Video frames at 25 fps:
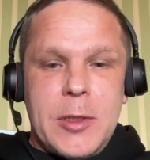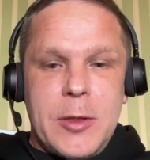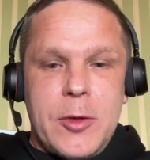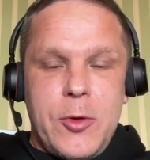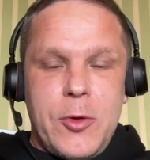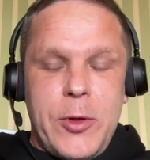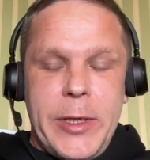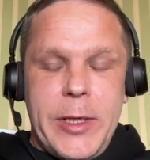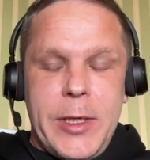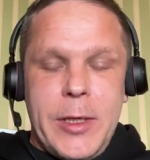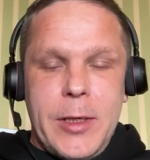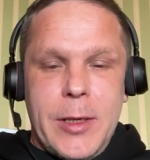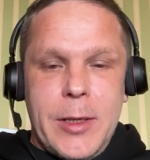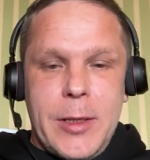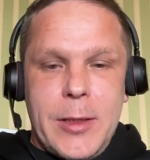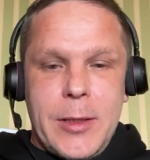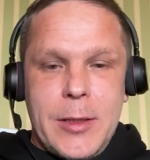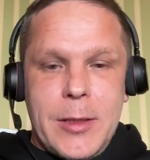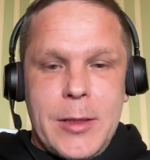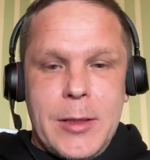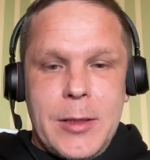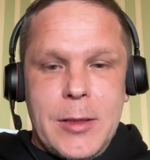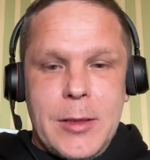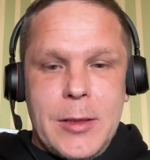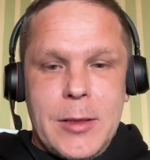degree
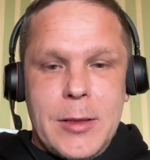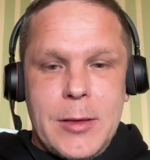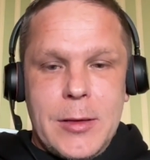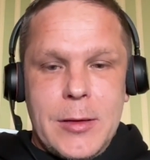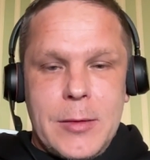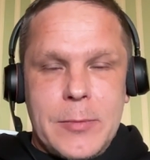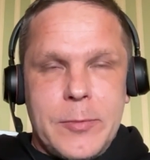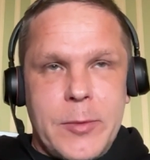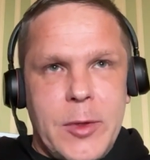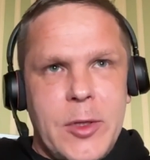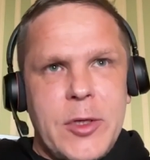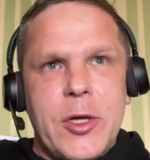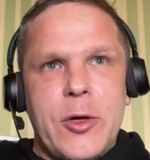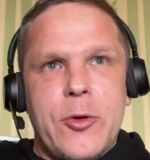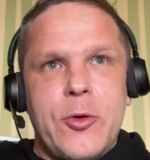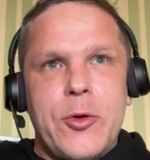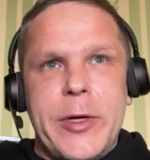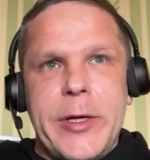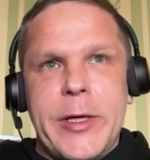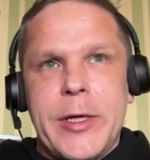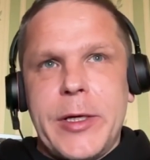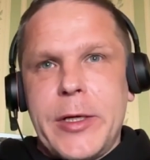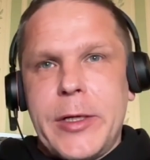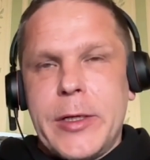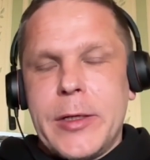and
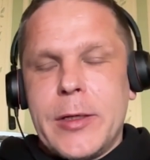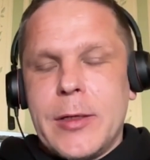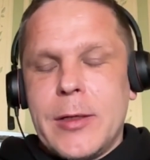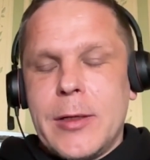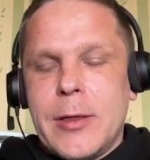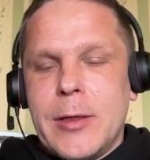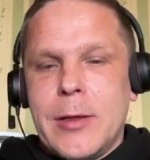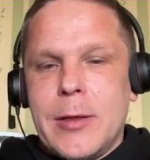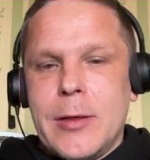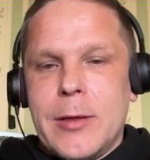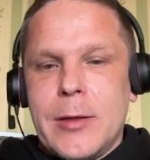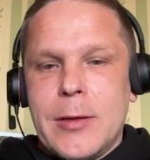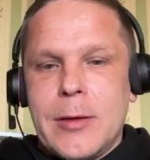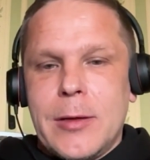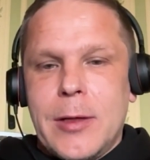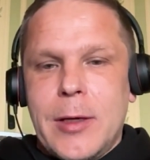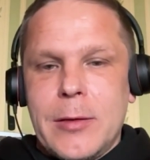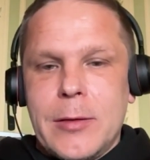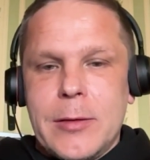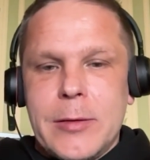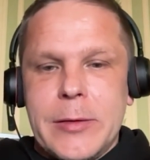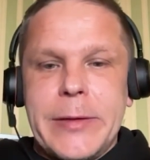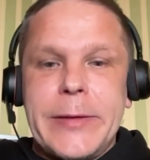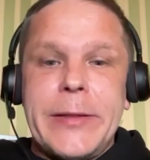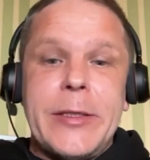degree in
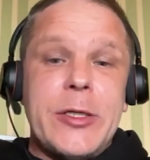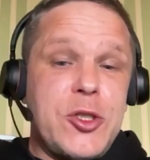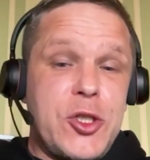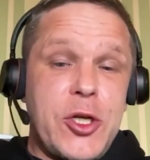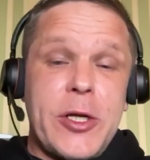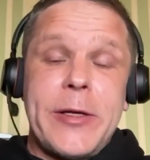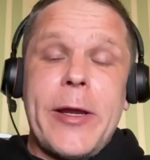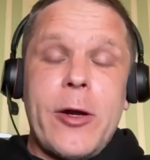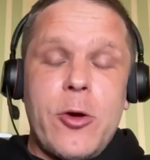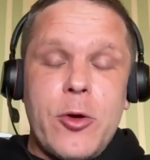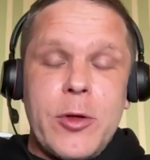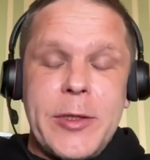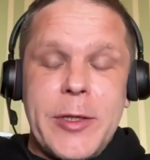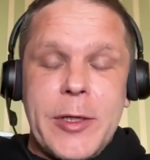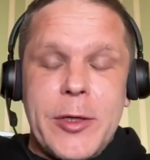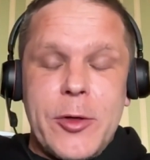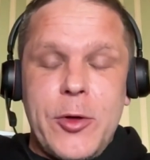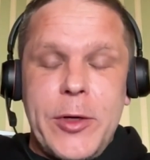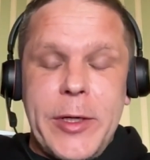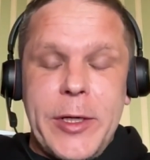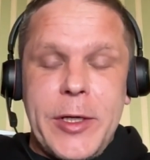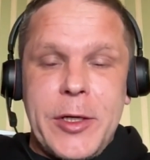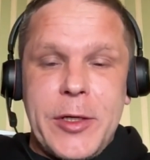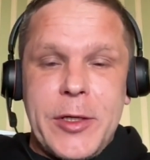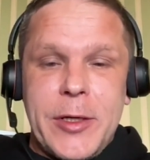engineering
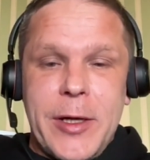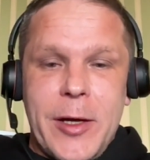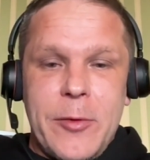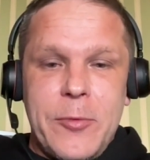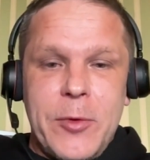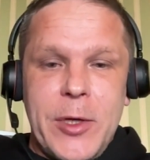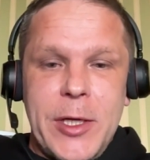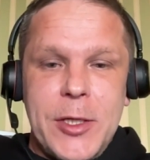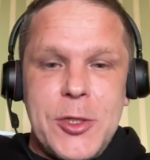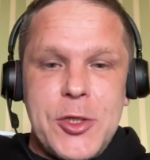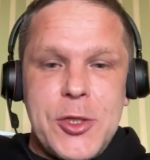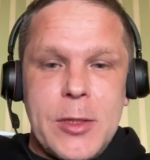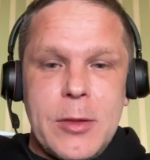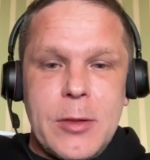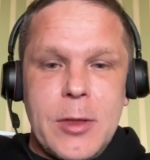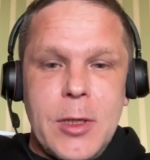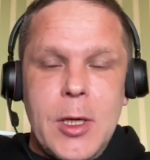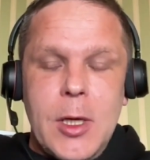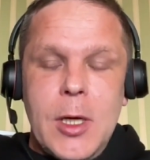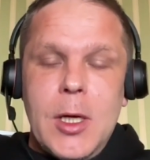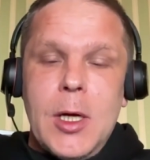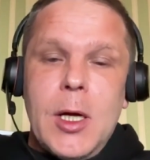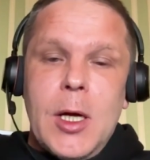degree in aviation.